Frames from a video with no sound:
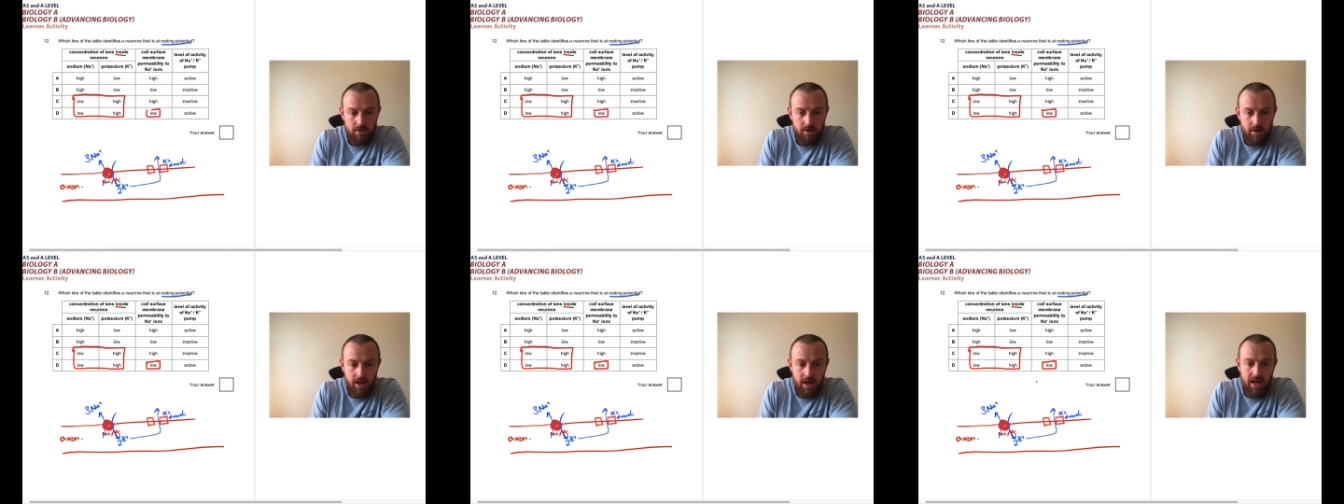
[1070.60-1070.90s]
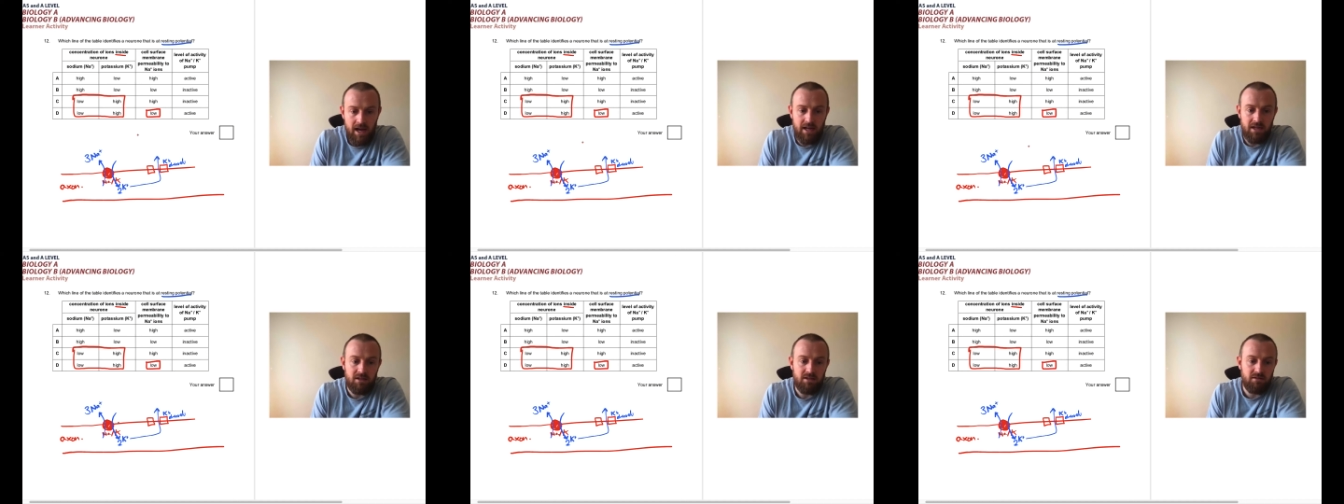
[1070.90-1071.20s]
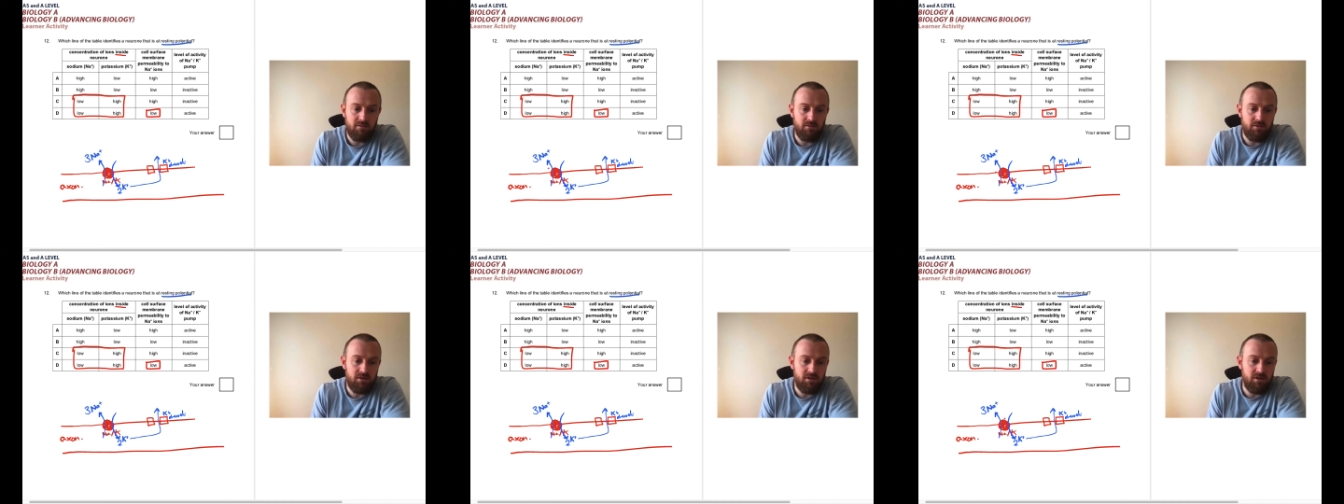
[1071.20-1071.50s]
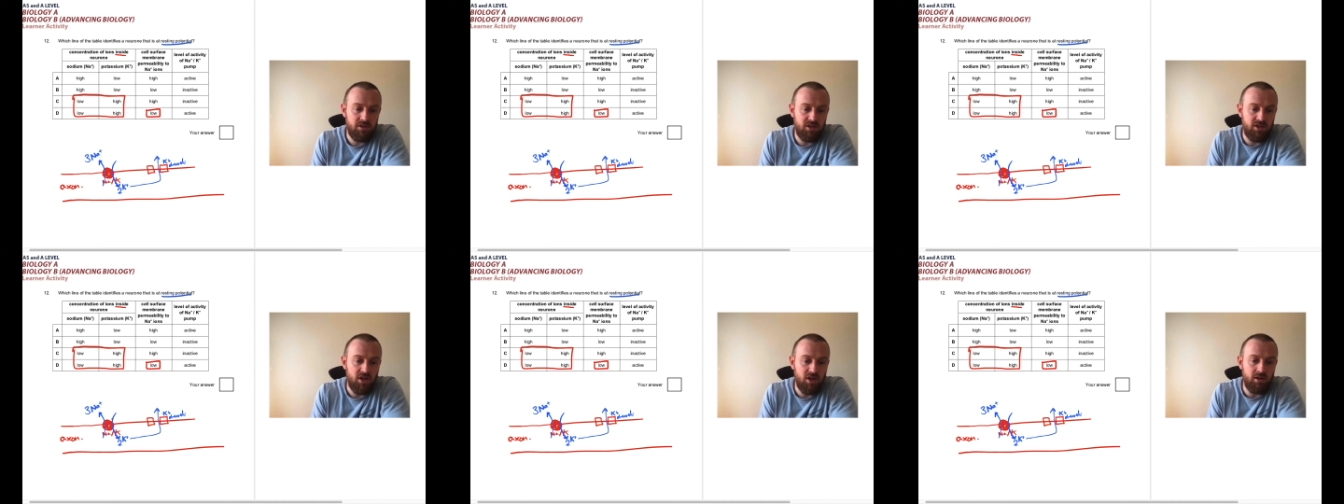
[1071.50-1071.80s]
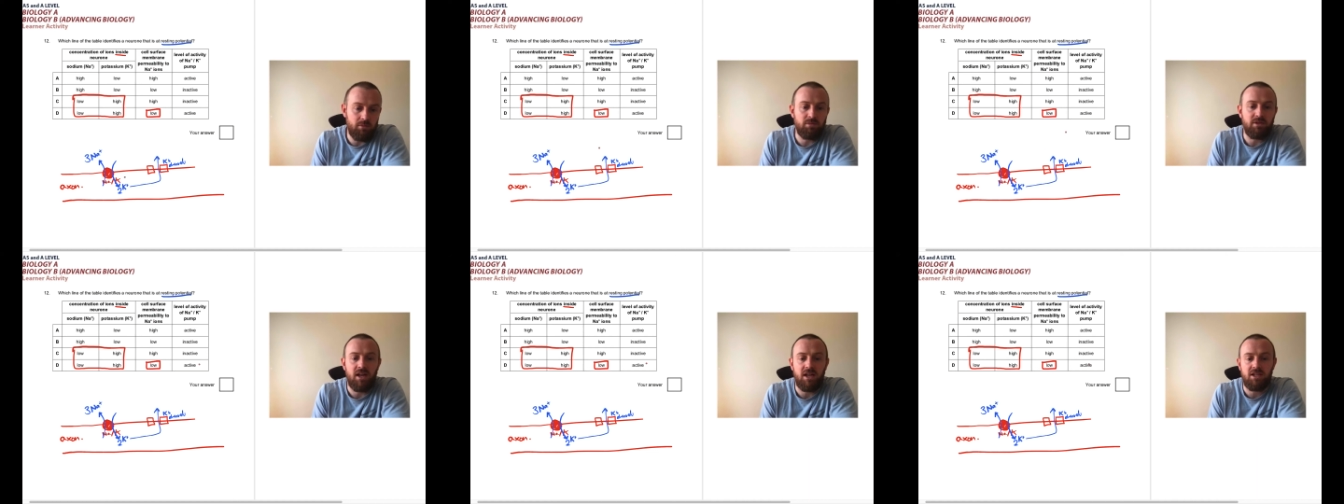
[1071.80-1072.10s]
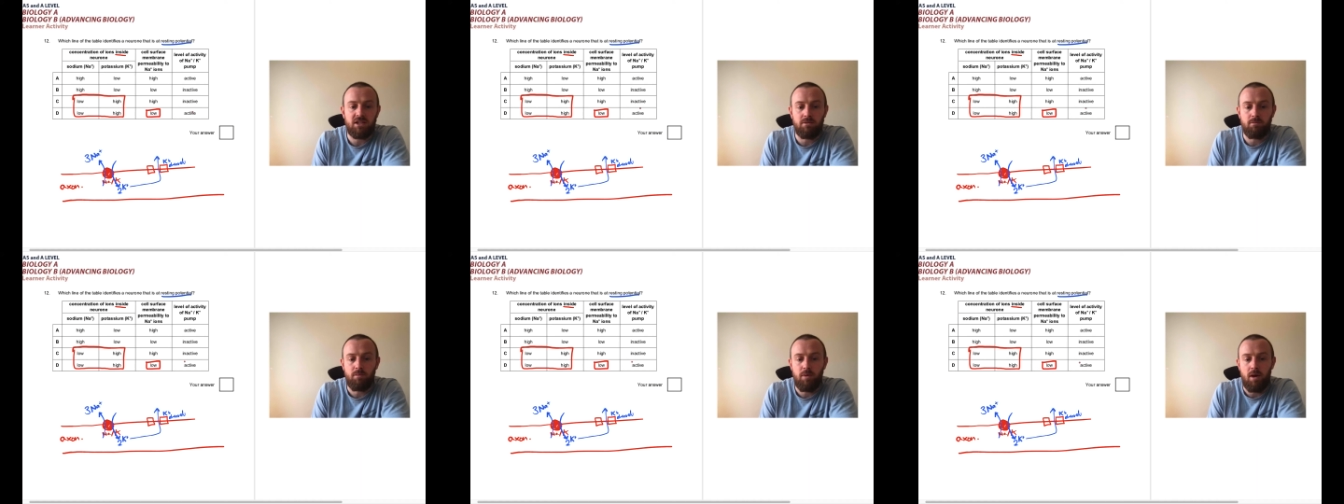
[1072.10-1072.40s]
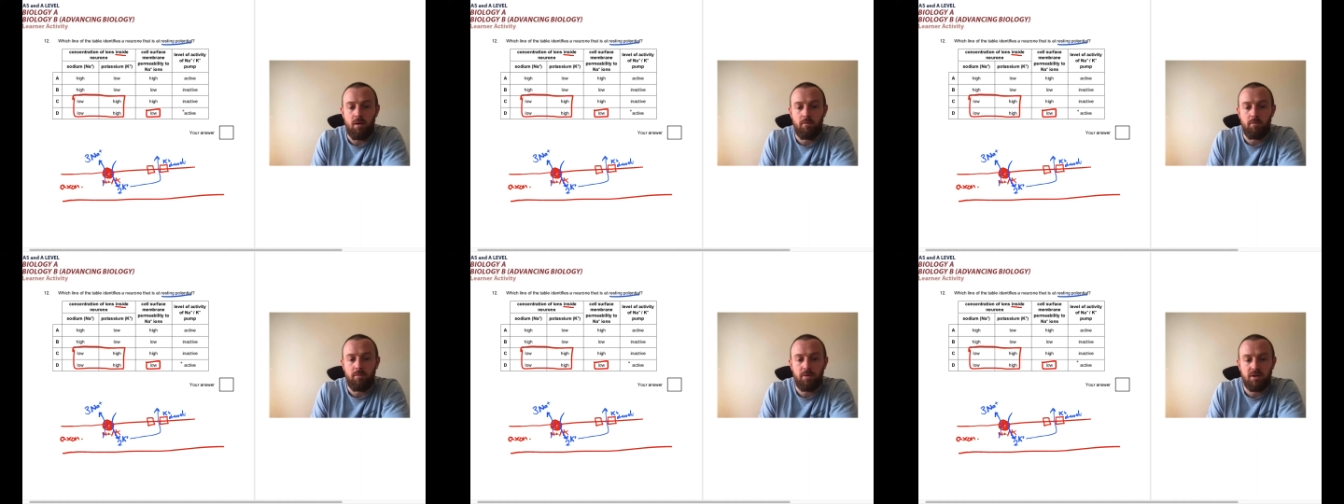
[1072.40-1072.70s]
And the sodium-potassium
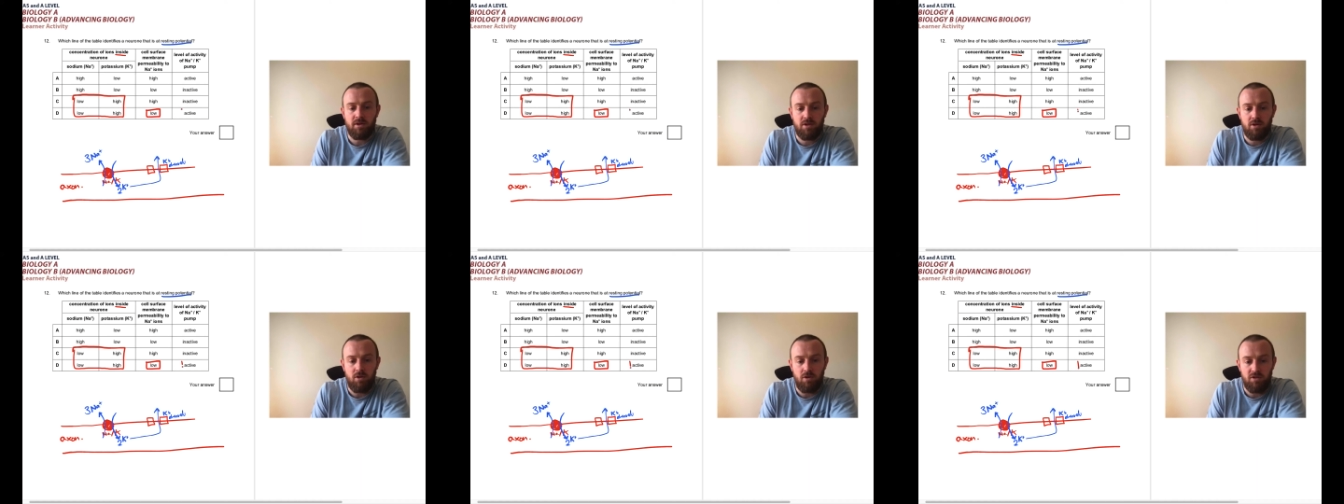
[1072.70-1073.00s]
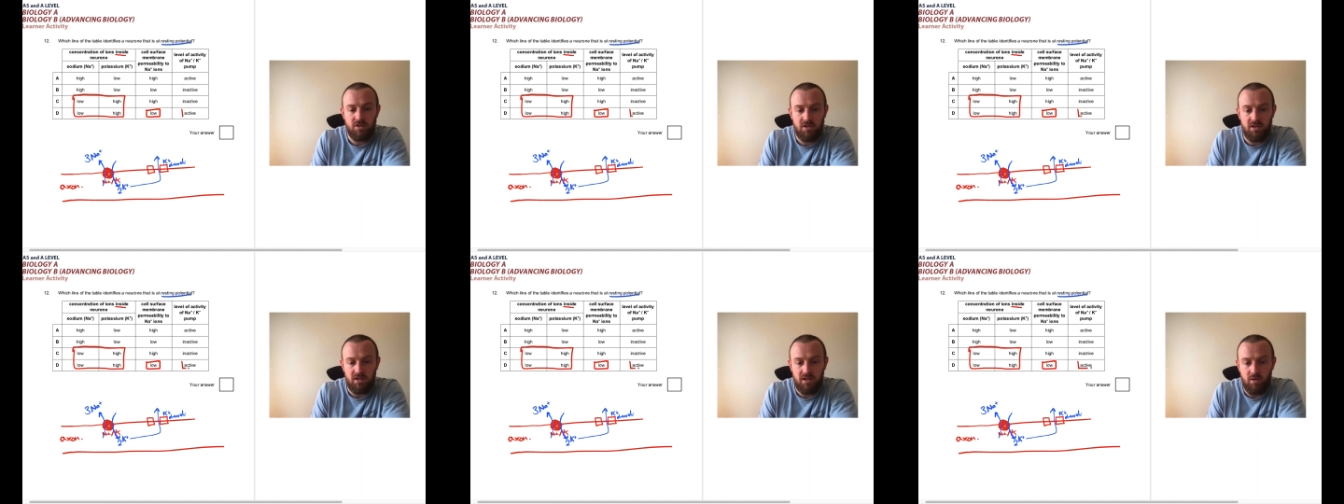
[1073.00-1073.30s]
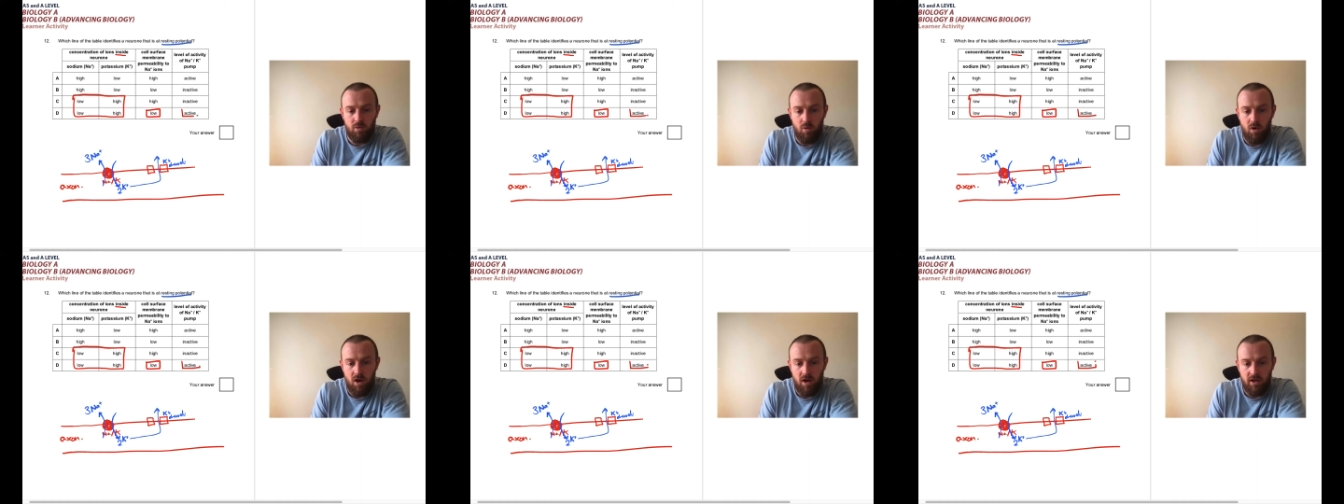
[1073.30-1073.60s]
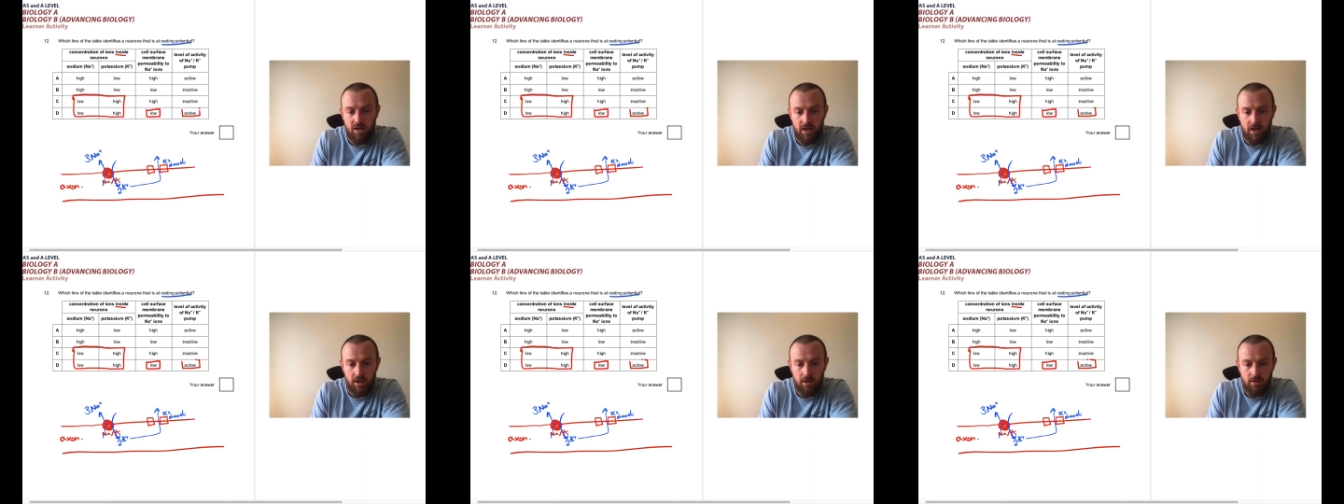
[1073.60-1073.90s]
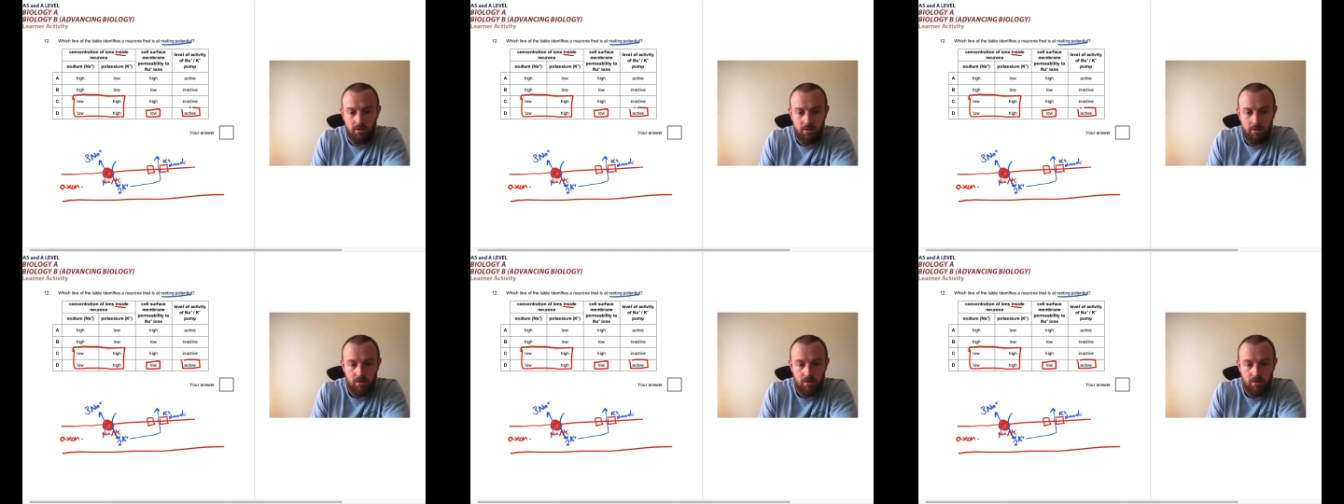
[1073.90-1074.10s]
pump is constantly working.